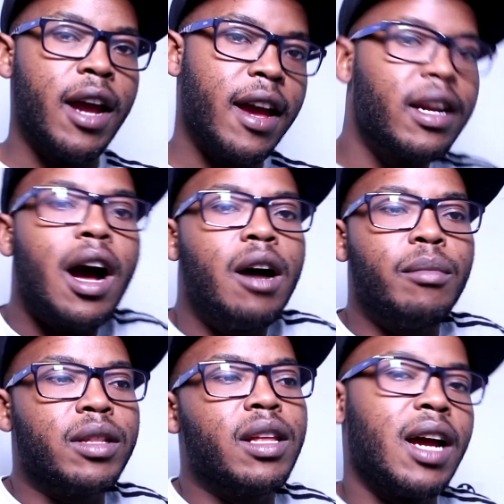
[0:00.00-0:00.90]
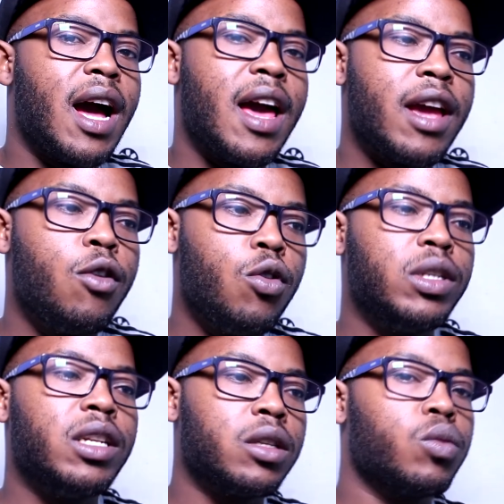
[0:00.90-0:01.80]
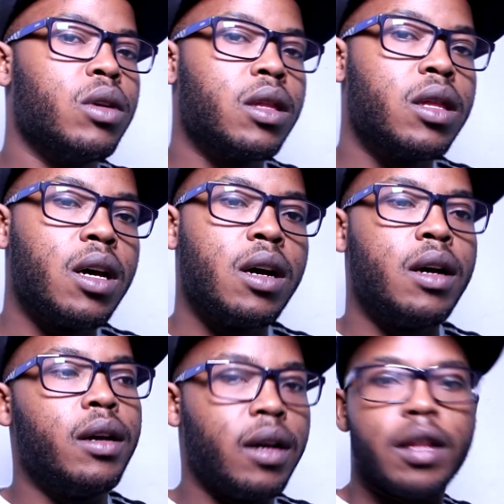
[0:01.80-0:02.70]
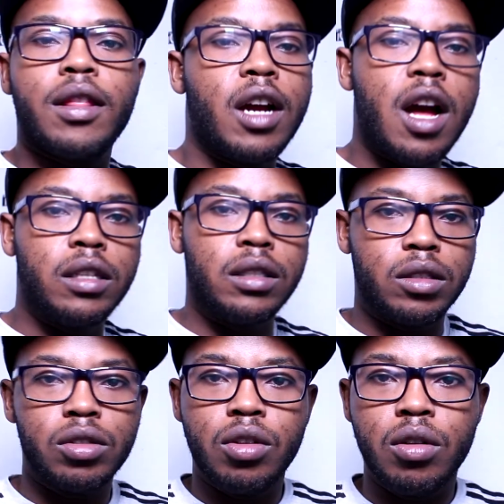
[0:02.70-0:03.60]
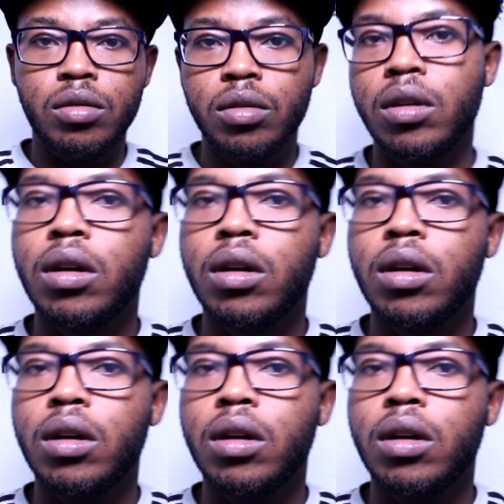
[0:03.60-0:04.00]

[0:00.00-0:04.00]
and armor, the guy who deals with uh, the guns, you know,